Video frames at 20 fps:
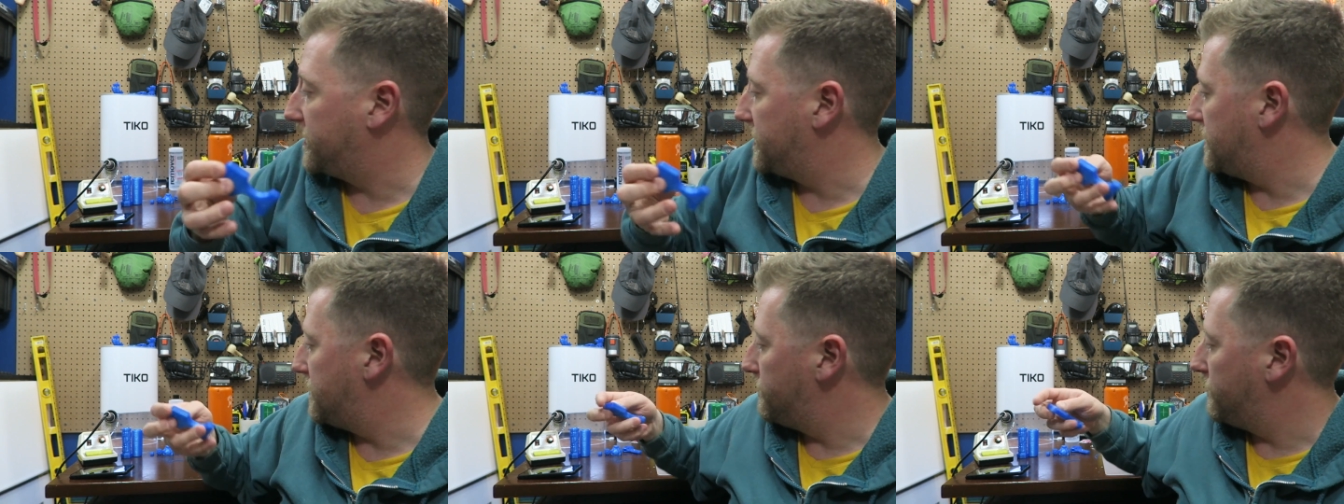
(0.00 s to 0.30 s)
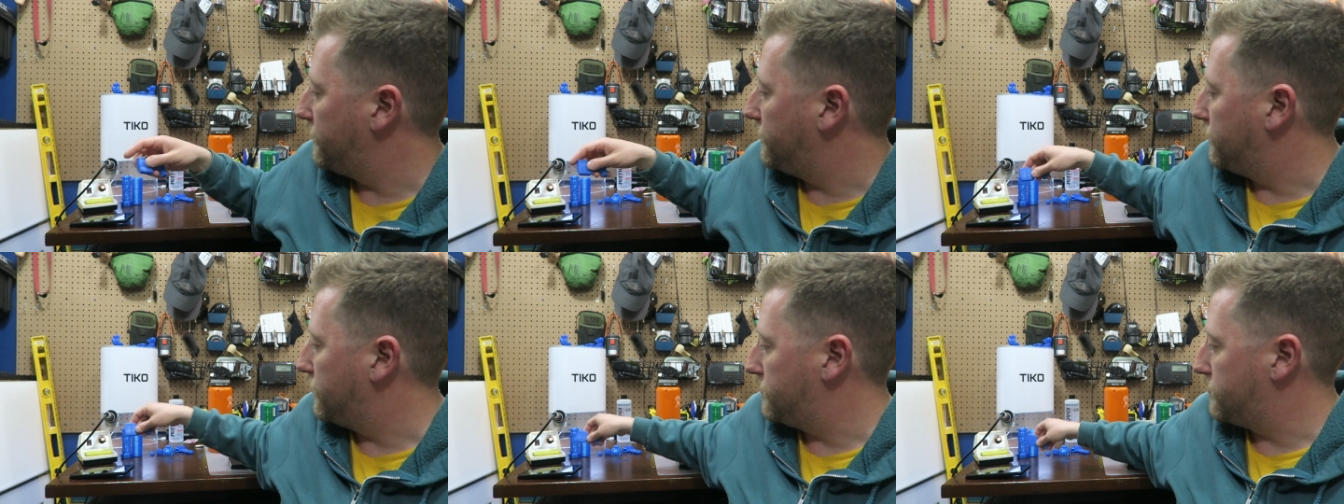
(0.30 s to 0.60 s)

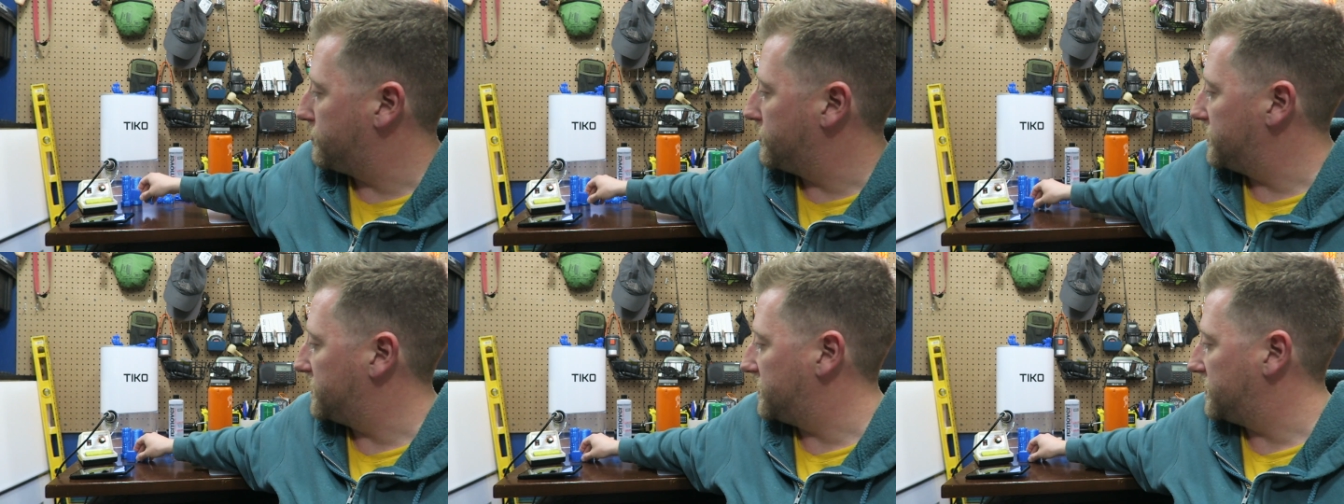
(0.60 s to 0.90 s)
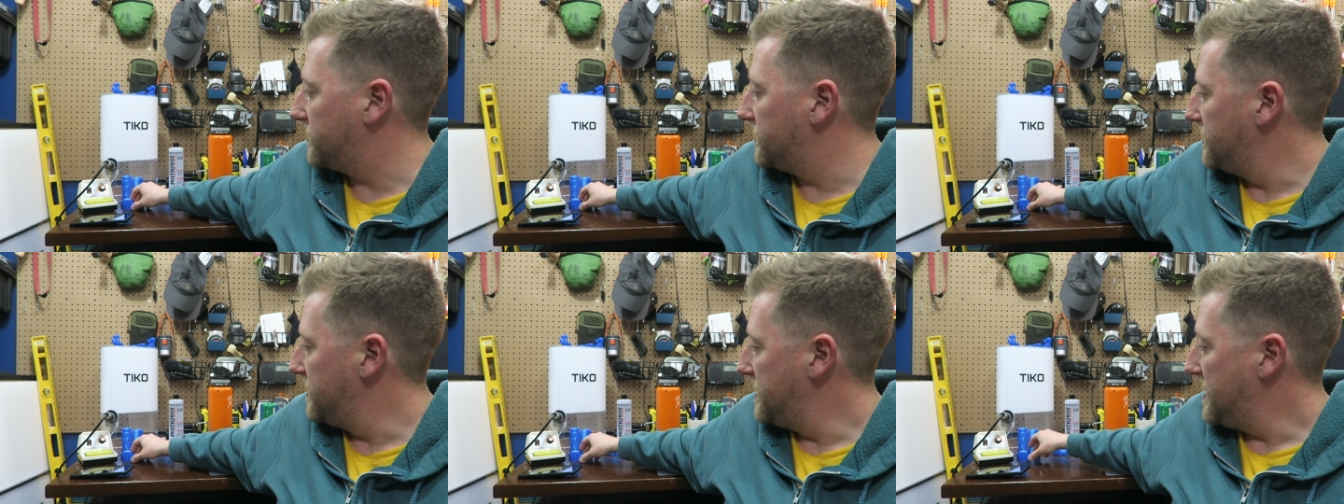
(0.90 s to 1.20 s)
attempt before it
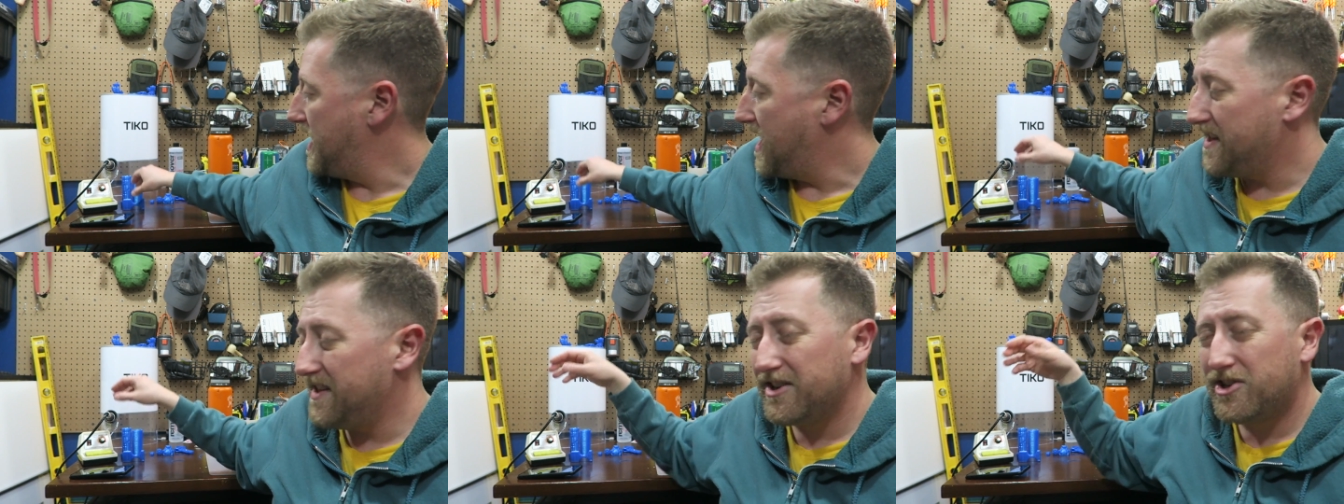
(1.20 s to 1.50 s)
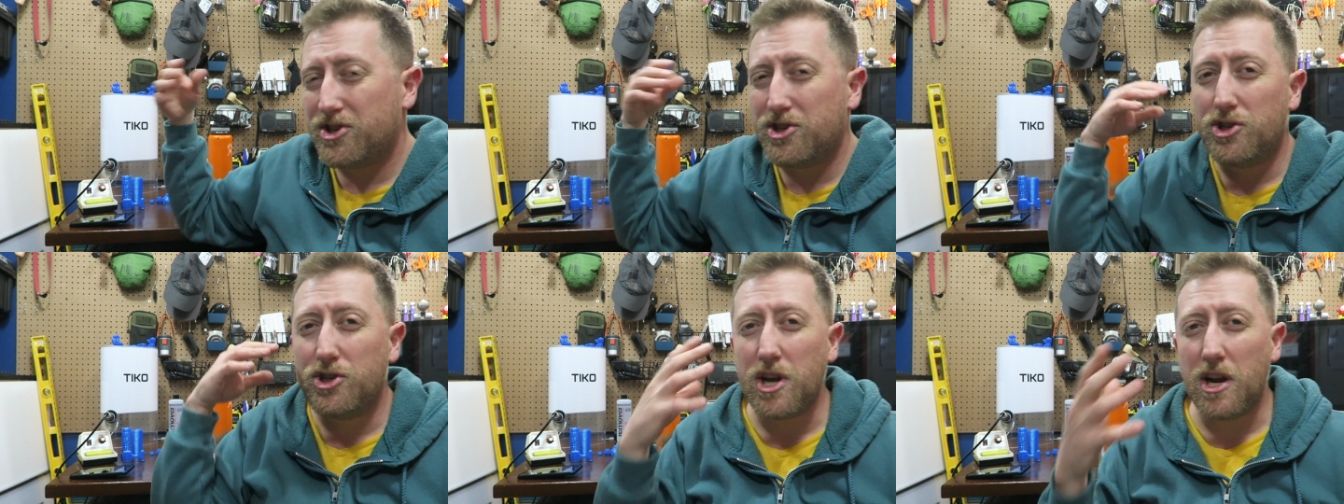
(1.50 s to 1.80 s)
printed. And
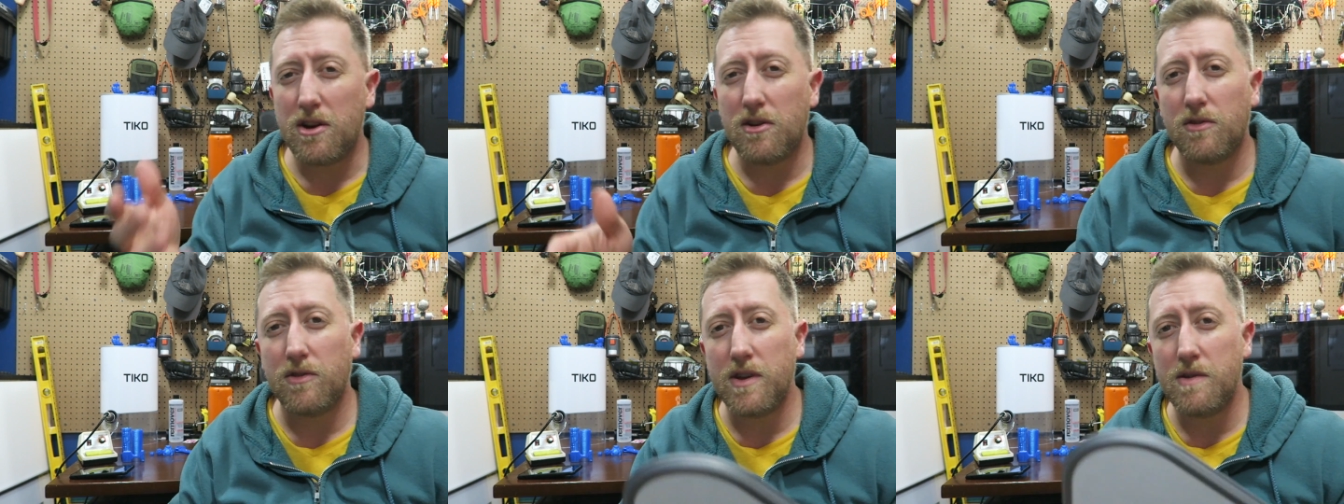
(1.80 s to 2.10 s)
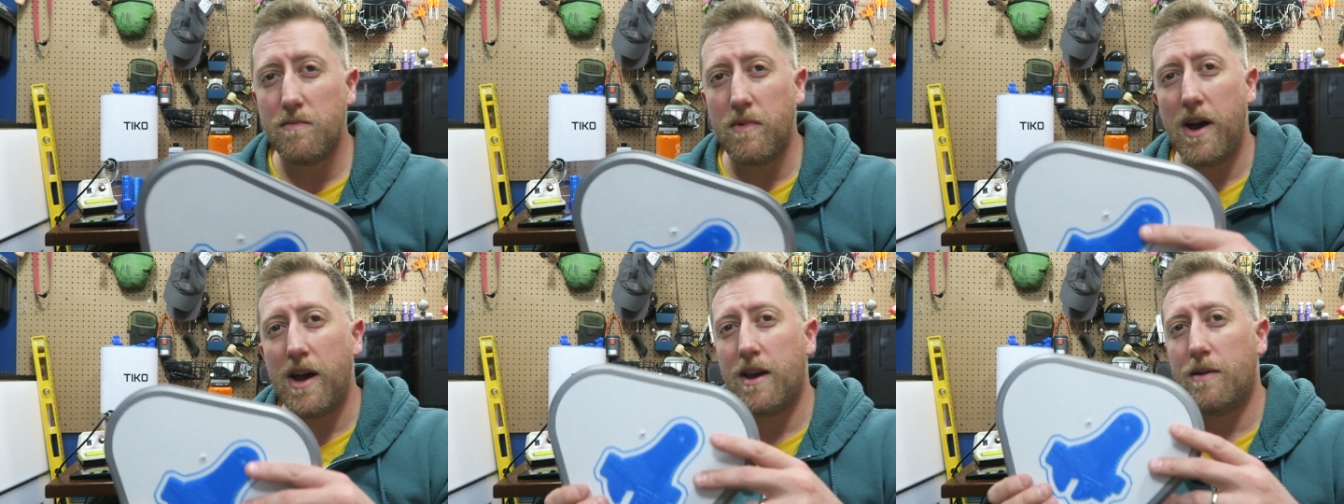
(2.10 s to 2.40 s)
that's
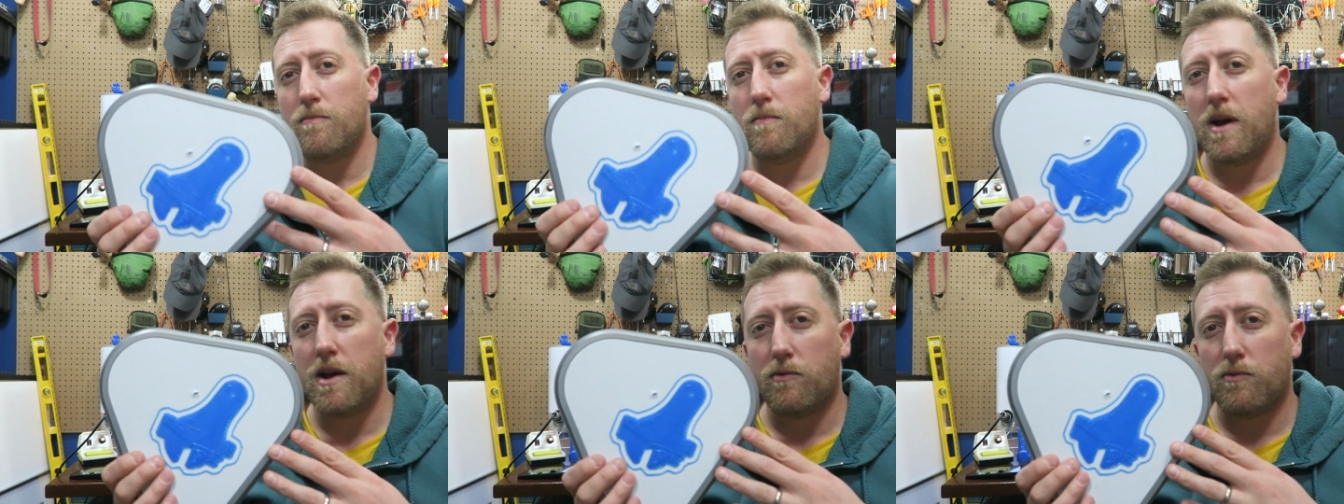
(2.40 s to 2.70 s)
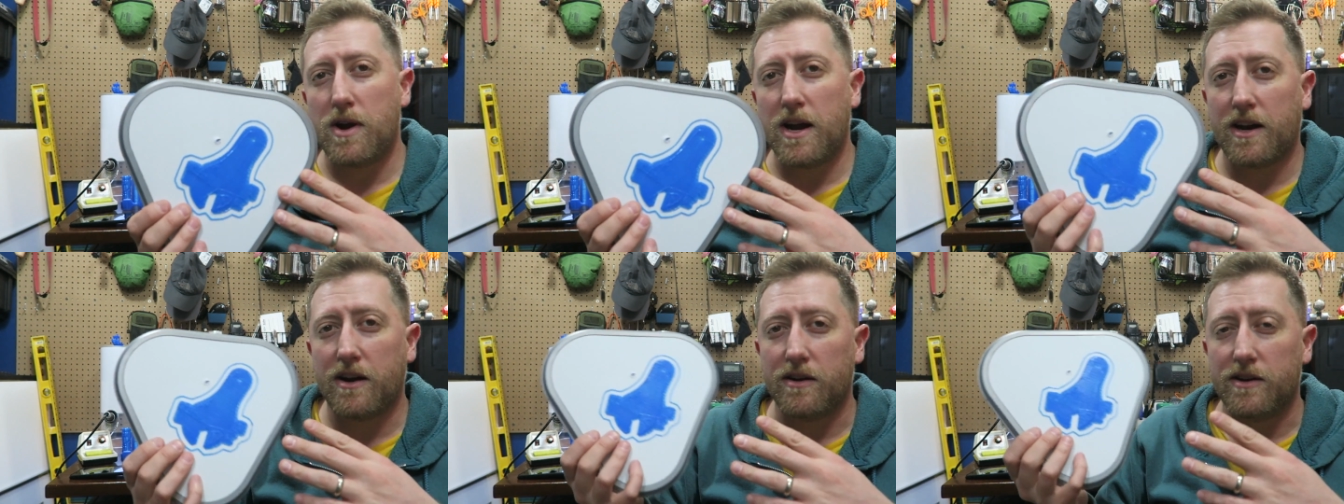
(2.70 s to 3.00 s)
generally my
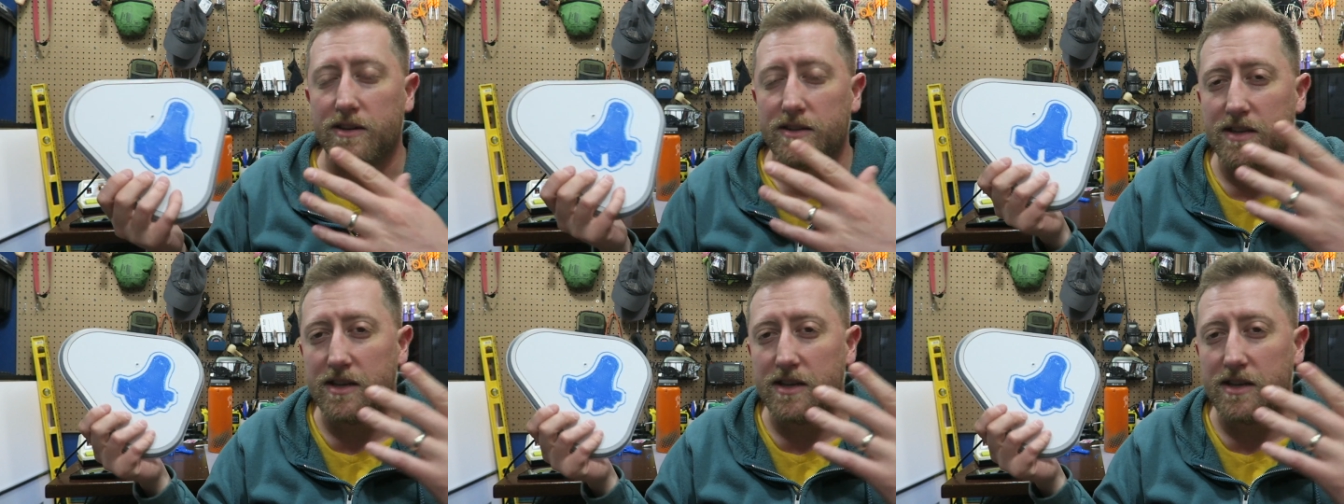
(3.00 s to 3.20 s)
record,